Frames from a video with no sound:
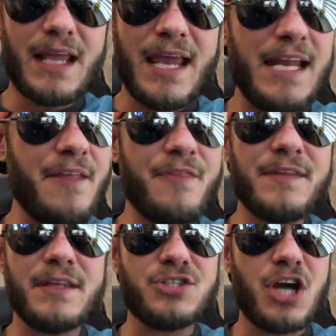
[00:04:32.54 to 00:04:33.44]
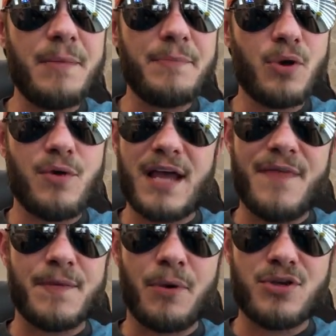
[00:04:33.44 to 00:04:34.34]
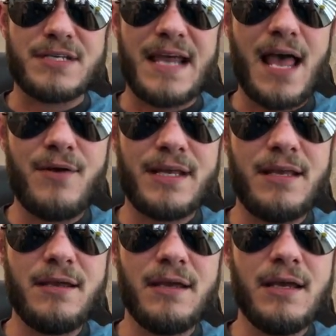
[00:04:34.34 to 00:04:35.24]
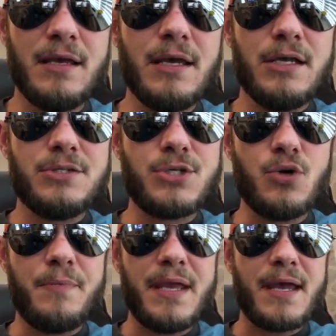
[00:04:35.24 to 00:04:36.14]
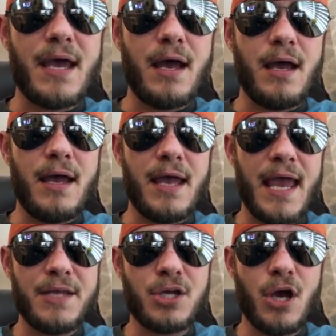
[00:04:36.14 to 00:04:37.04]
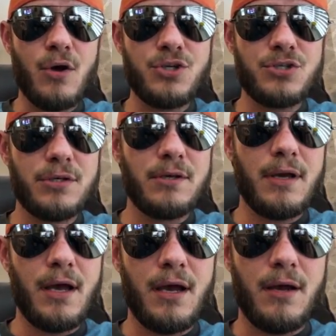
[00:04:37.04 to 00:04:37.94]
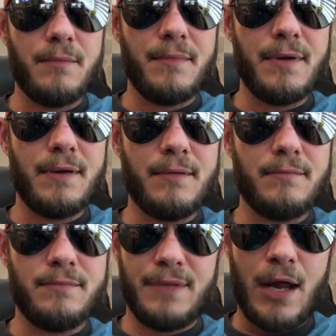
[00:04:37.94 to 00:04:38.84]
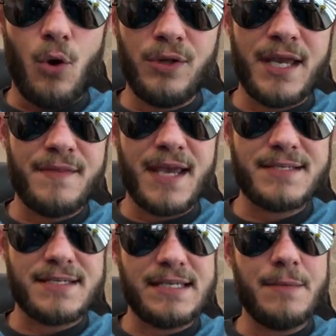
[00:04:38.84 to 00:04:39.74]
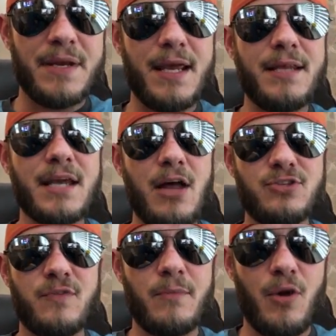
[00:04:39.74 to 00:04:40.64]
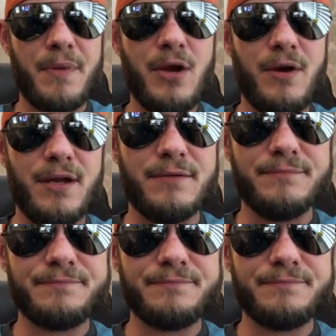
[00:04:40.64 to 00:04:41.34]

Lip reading: he didn't think that Jeremy Pruitt had the personality to be a head coach, not only in the SEC, but in college football, period.